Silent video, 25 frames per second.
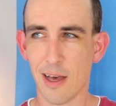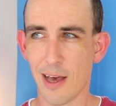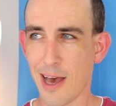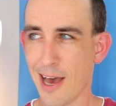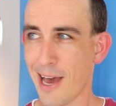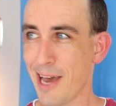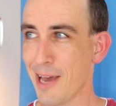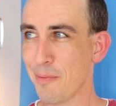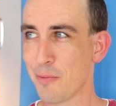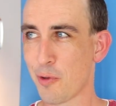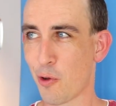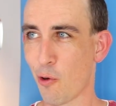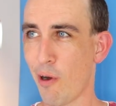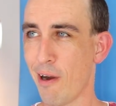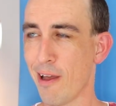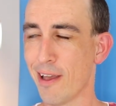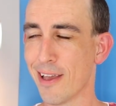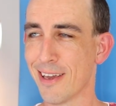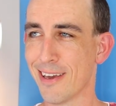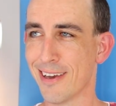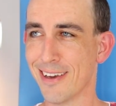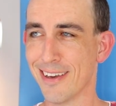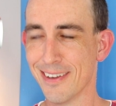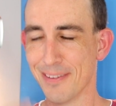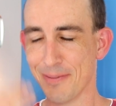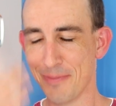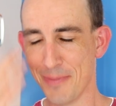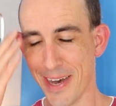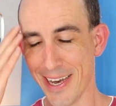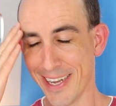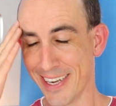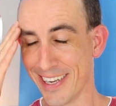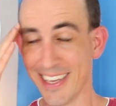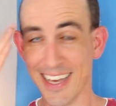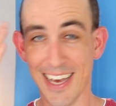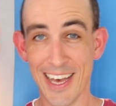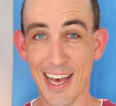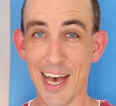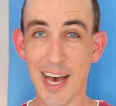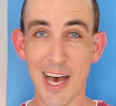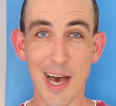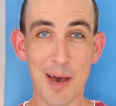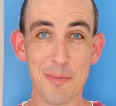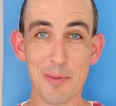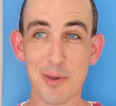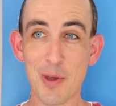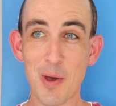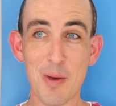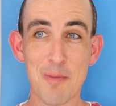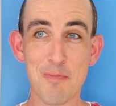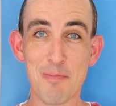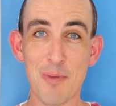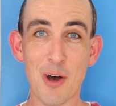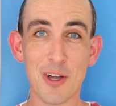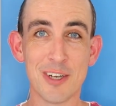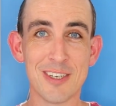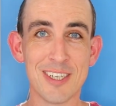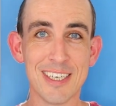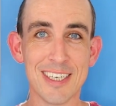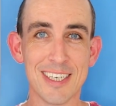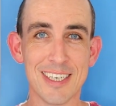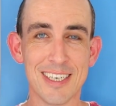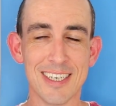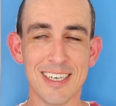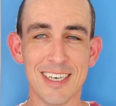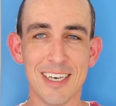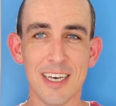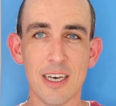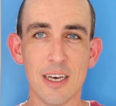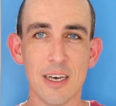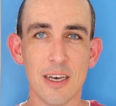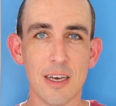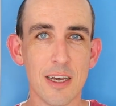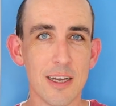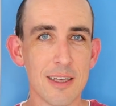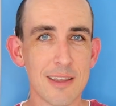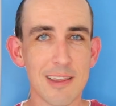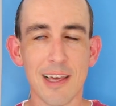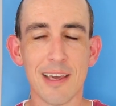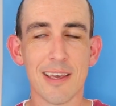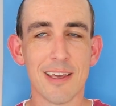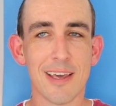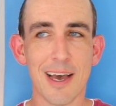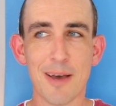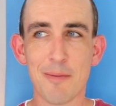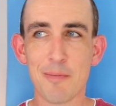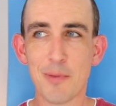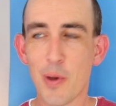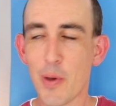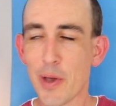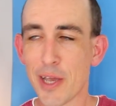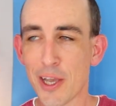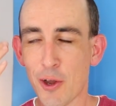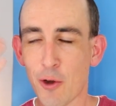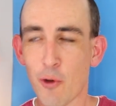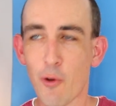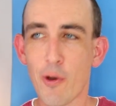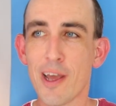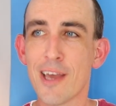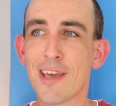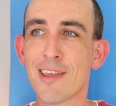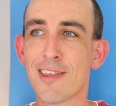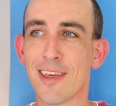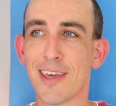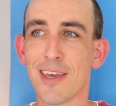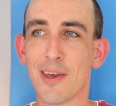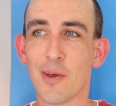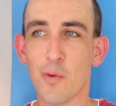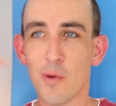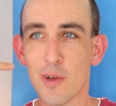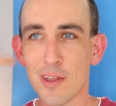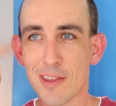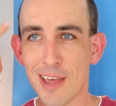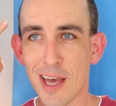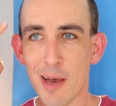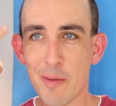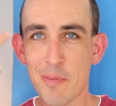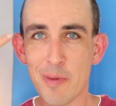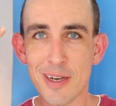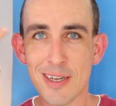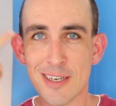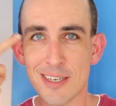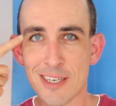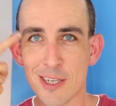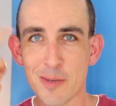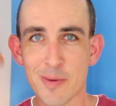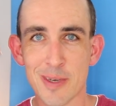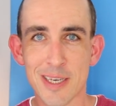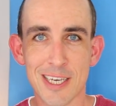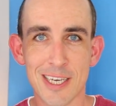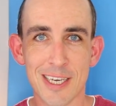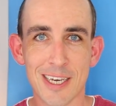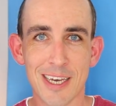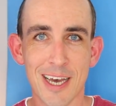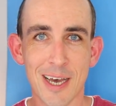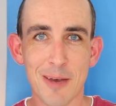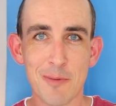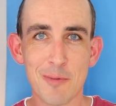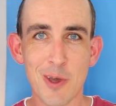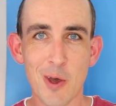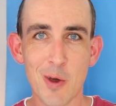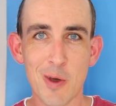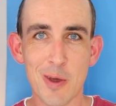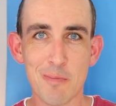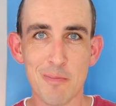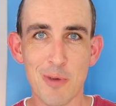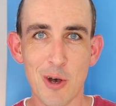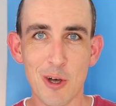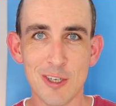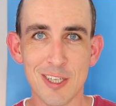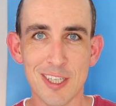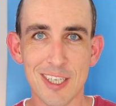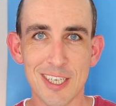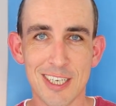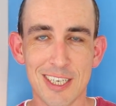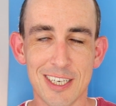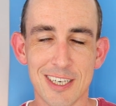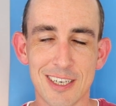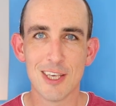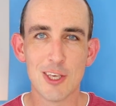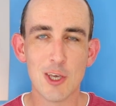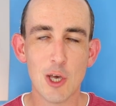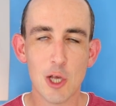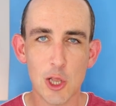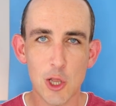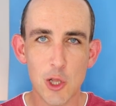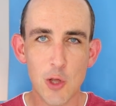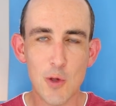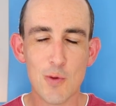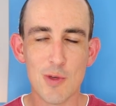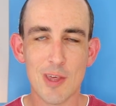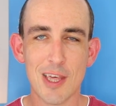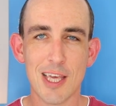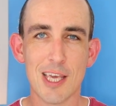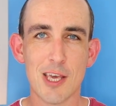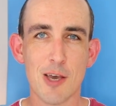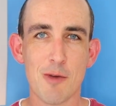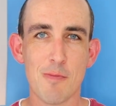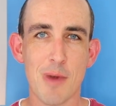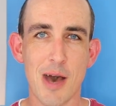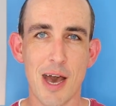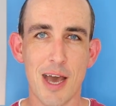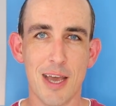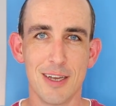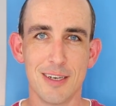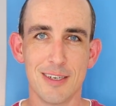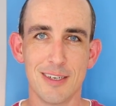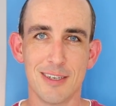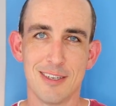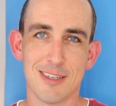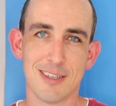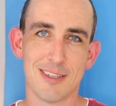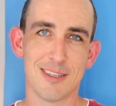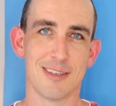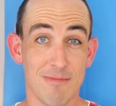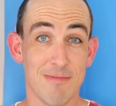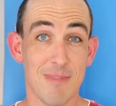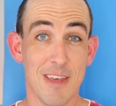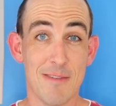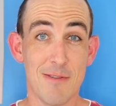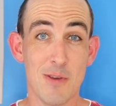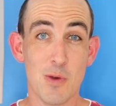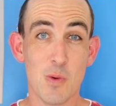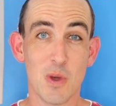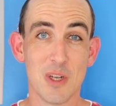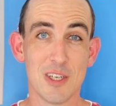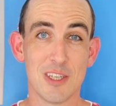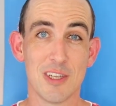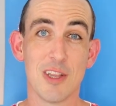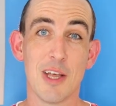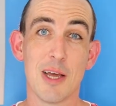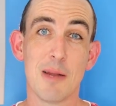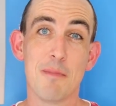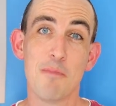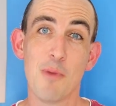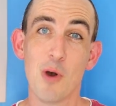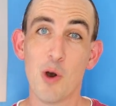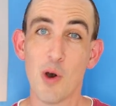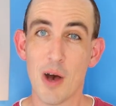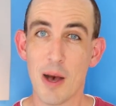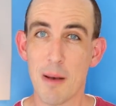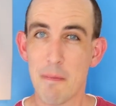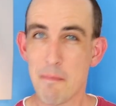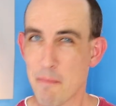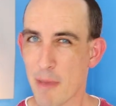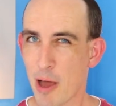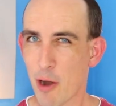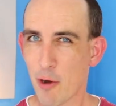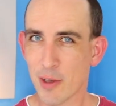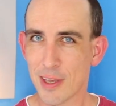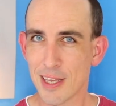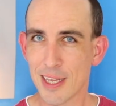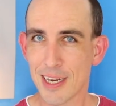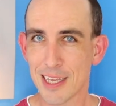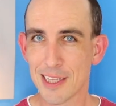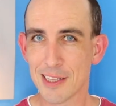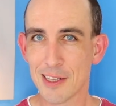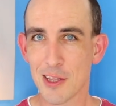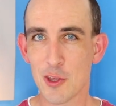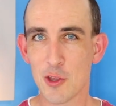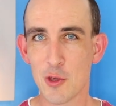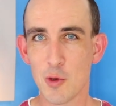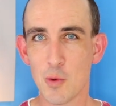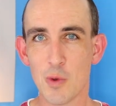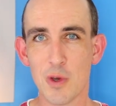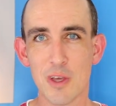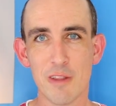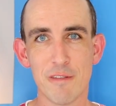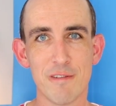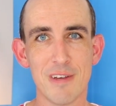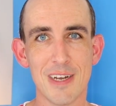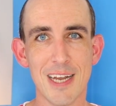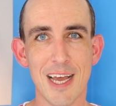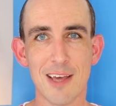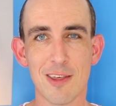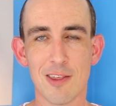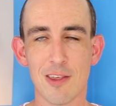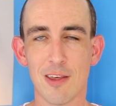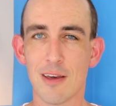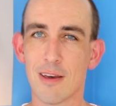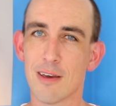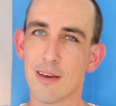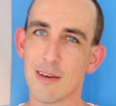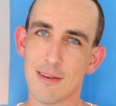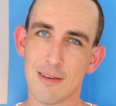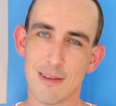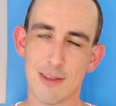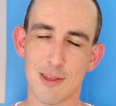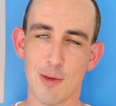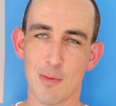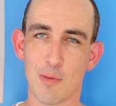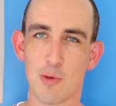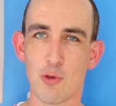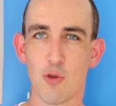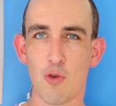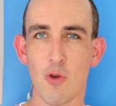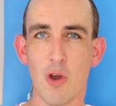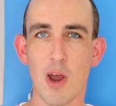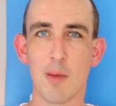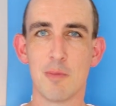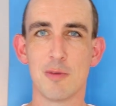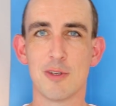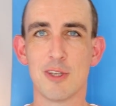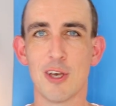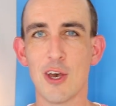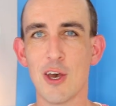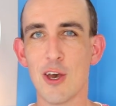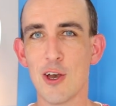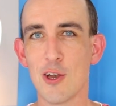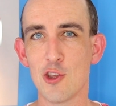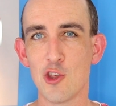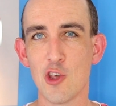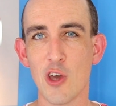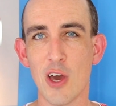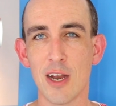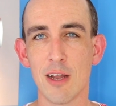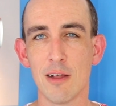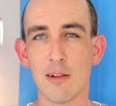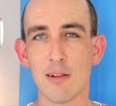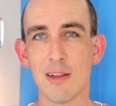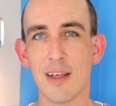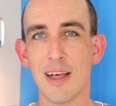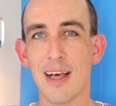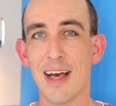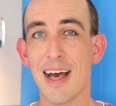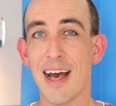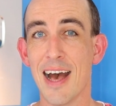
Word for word: I'm Greg, I'm going potty. It's like, I'm going crazy, what's happening to me? I'm going potty, you're losing your mind. If you want to learn more American English with Vanessa, subscribe to her channel